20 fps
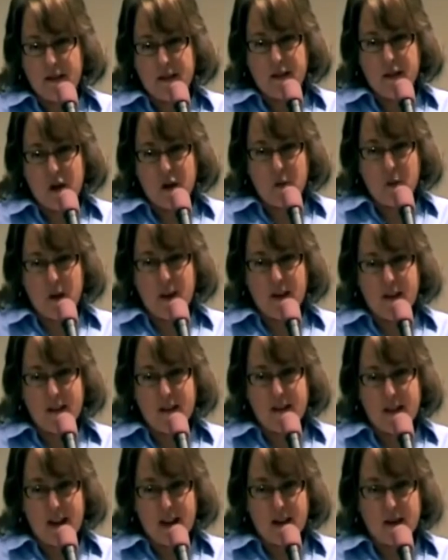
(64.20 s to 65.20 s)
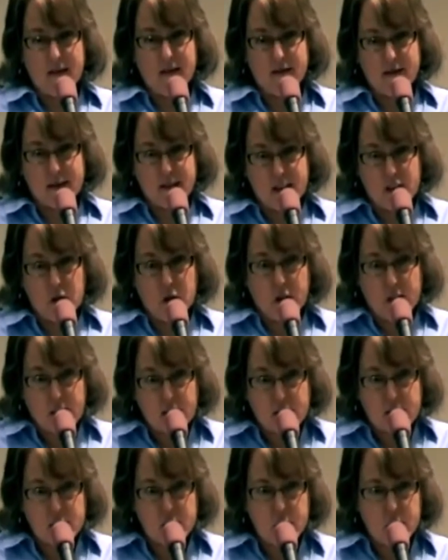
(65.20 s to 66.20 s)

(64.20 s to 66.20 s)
know what that secret is,